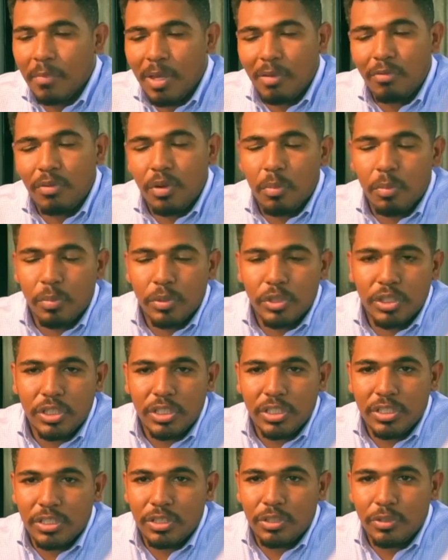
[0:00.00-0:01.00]
every
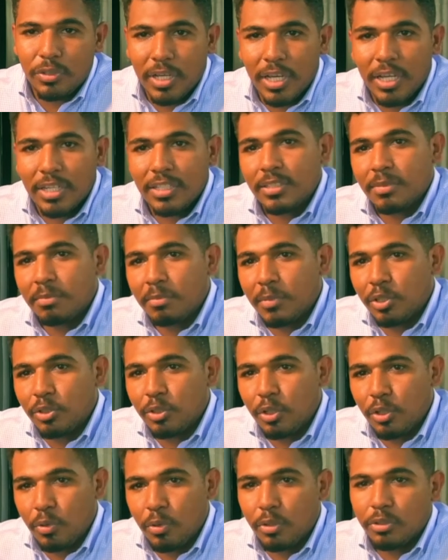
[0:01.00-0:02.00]
opportunity you get, make
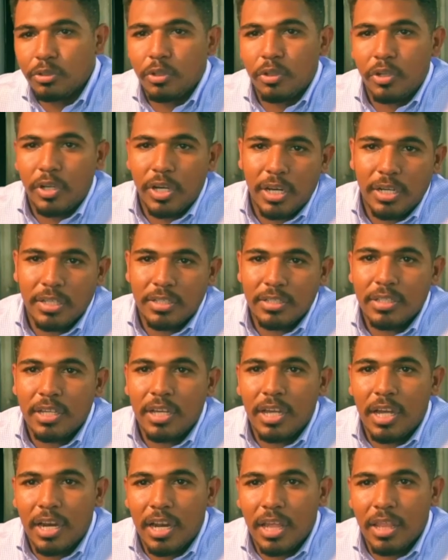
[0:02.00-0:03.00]
sure you also create
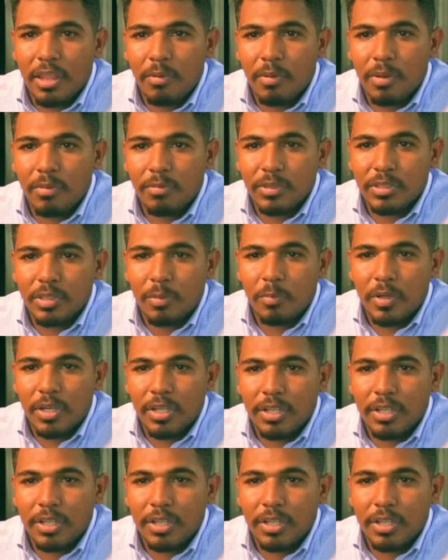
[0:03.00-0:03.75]
another one for someone